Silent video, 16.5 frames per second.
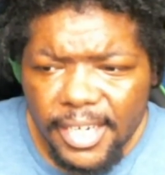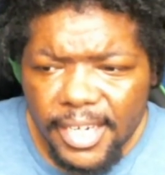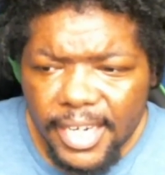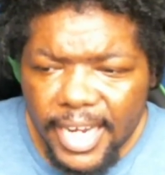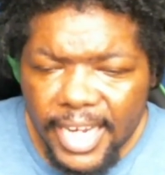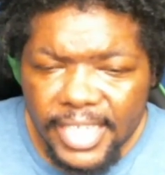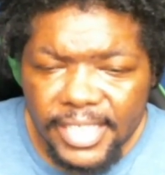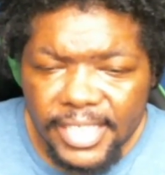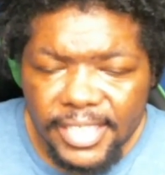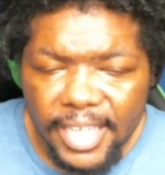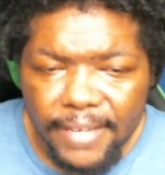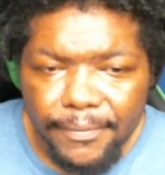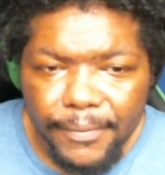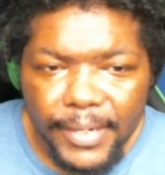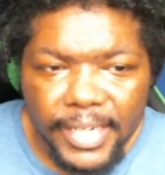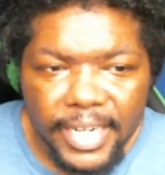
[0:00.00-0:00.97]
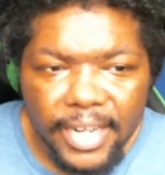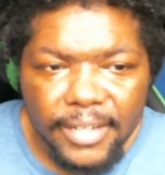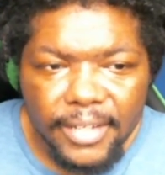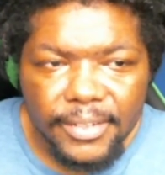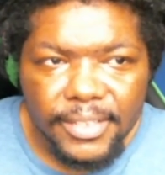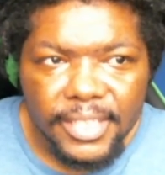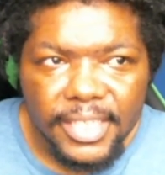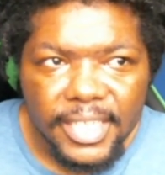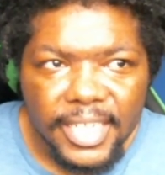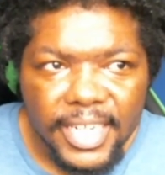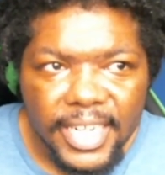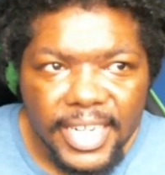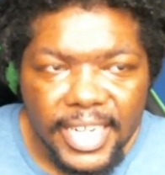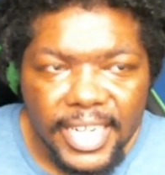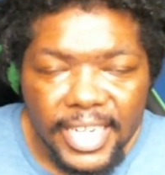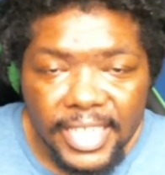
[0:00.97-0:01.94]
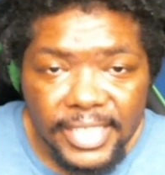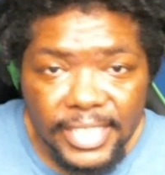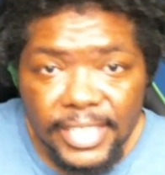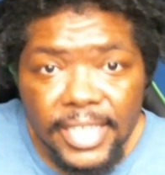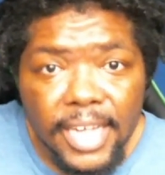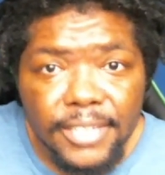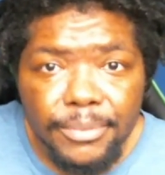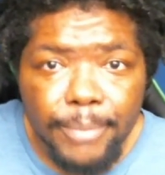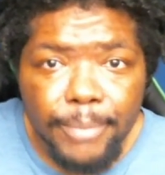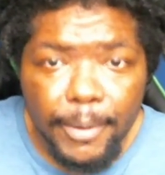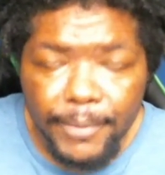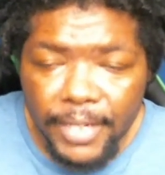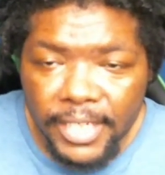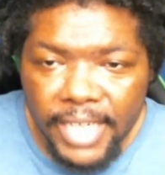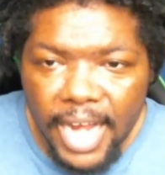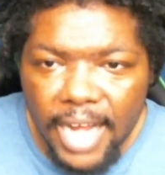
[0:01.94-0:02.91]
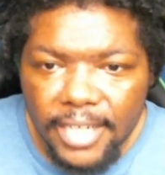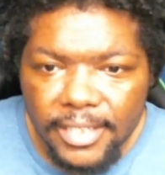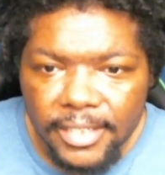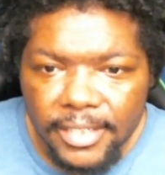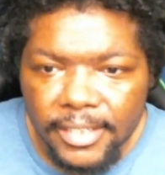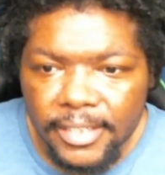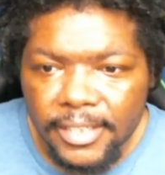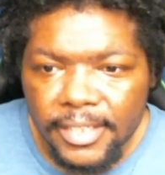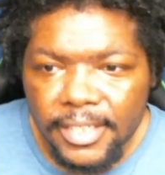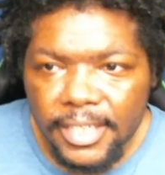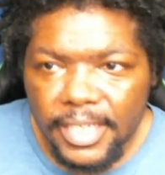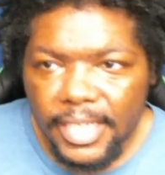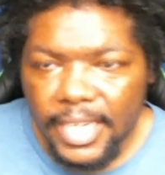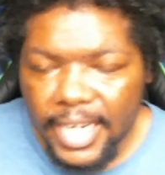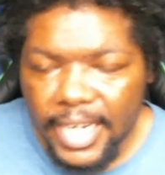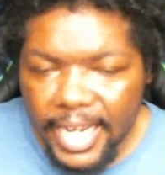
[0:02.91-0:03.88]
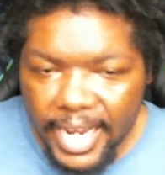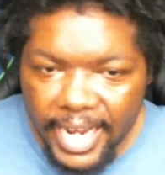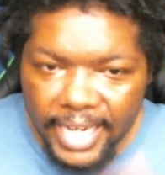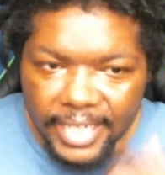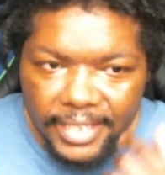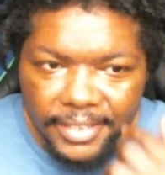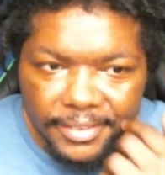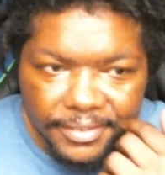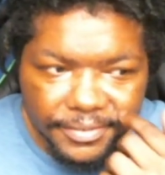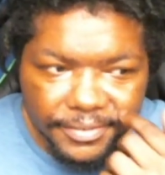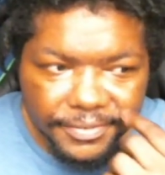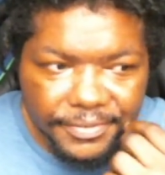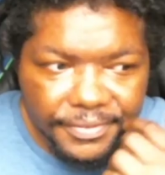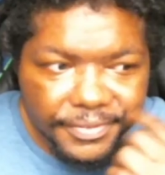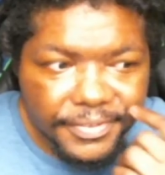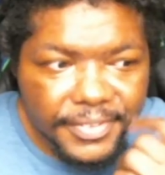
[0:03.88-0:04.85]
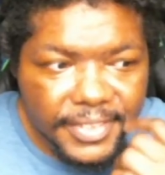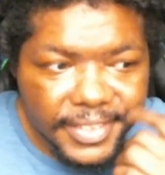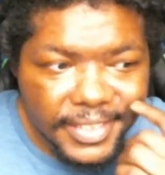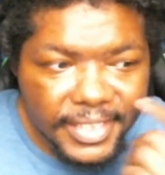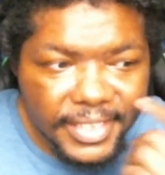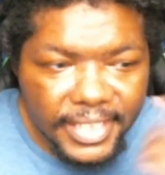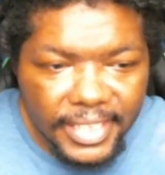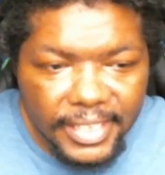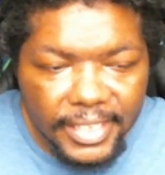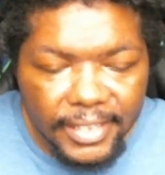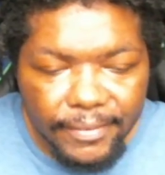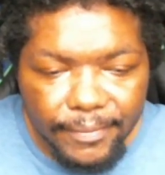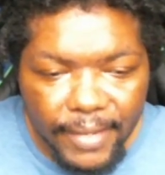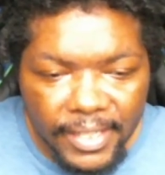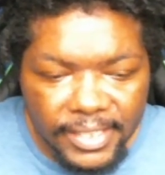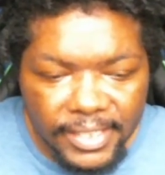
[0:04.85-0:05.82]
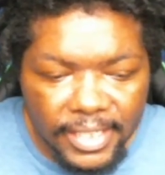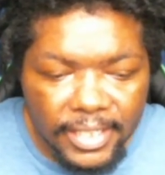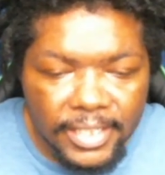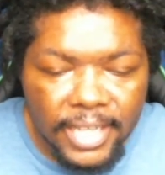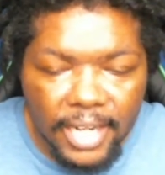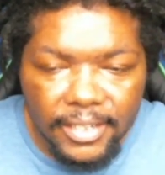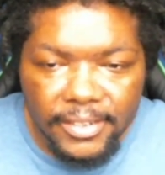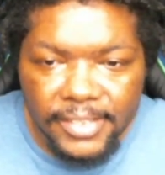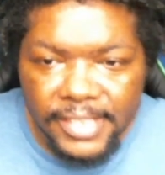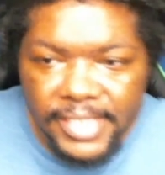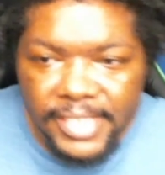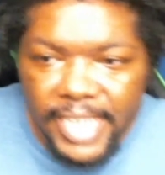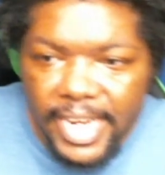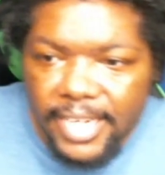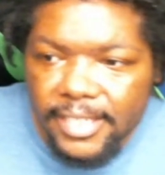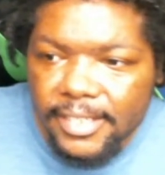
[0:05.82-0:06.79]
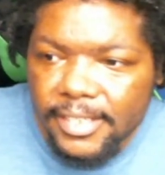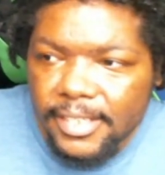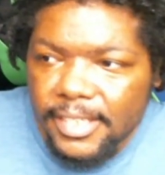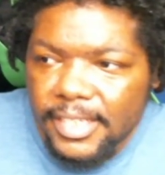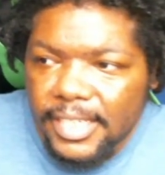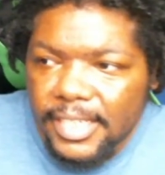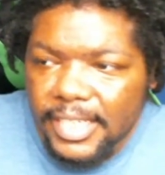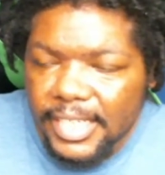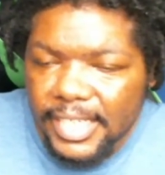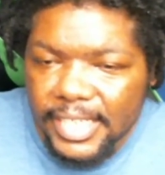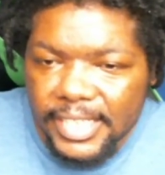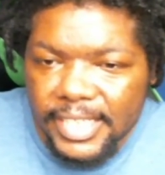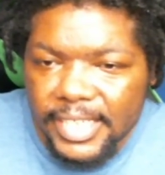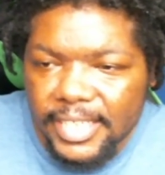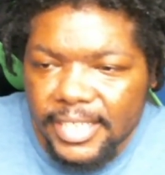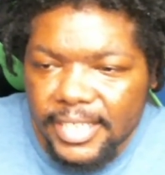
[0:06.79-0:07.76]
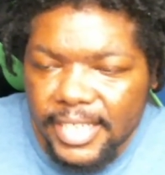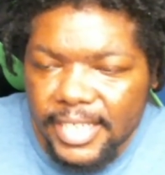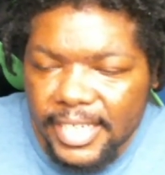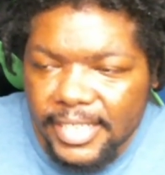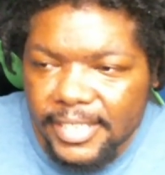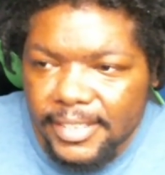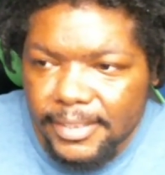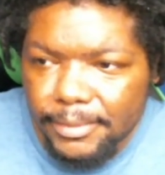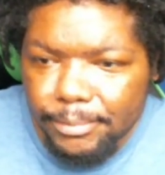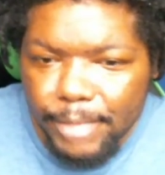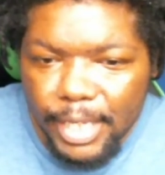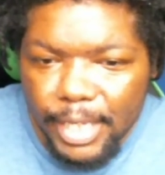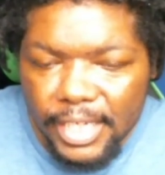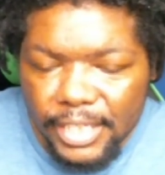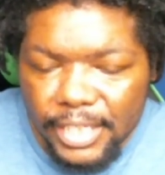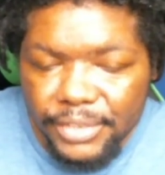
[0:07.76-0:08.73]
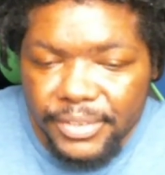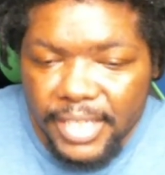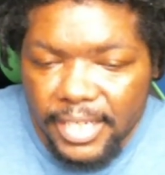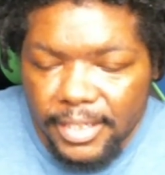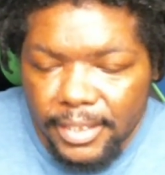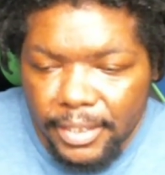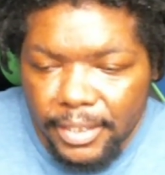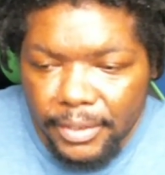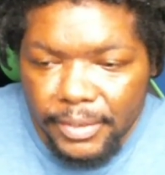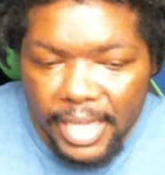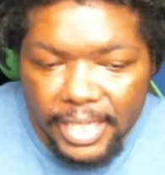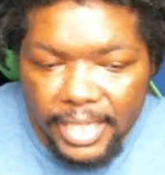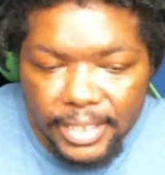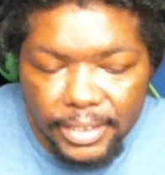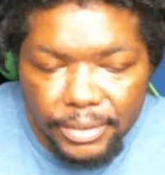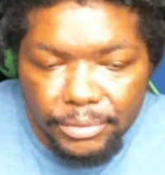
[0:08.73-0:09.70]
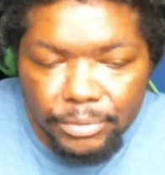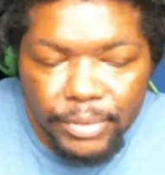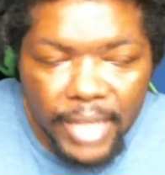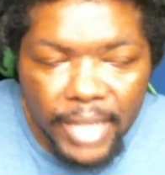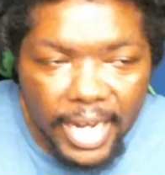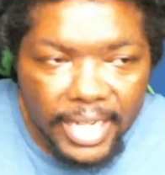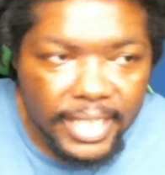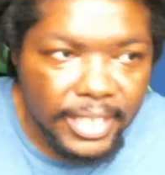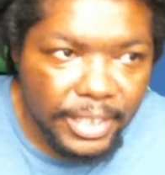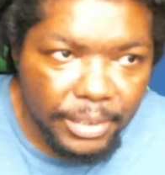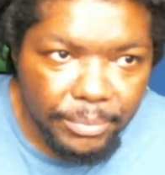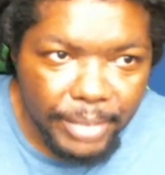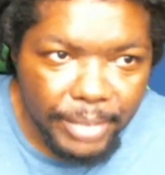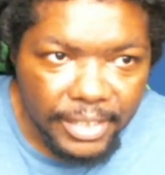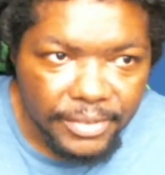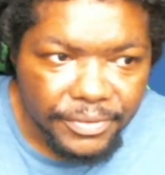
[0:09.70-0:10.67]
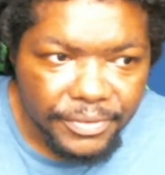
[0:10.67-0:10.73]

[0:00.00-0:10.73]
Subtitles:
And he's like freaking out because he does remember the doctor, and he finds out the doctor's dead. He did it, and he's telling her like, you gotta kill me,